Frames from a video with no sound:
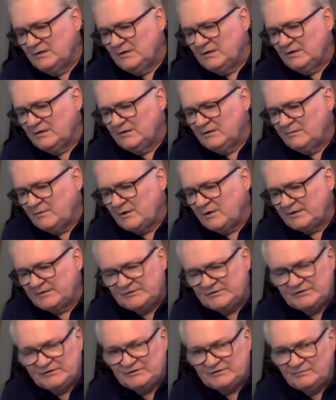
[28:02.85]
the
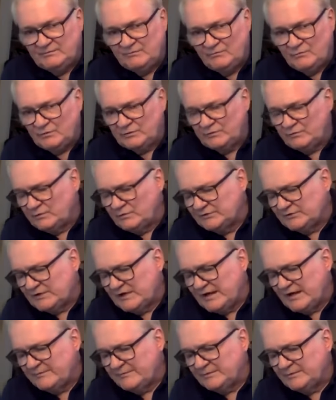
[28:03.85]
market system, more towards
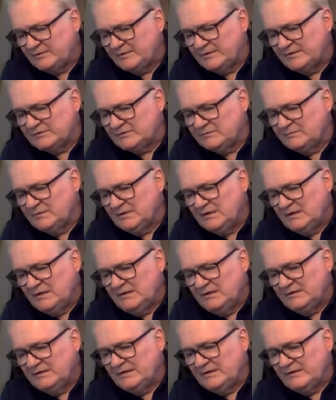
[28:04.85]
capitalism
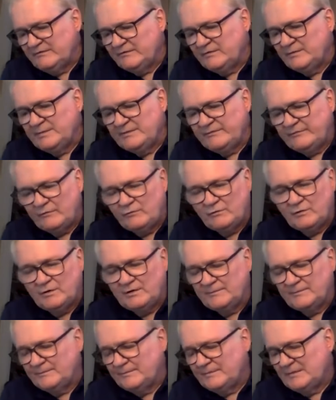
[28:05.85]
than ever
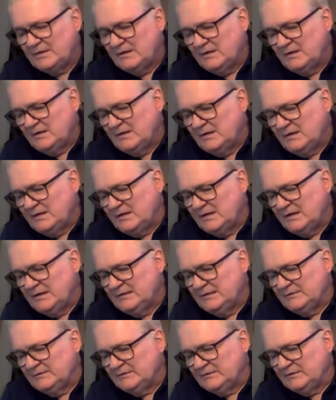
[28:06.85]
before.
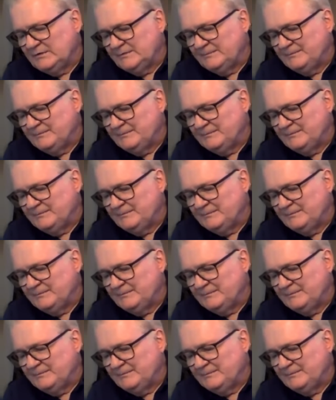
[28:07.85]
And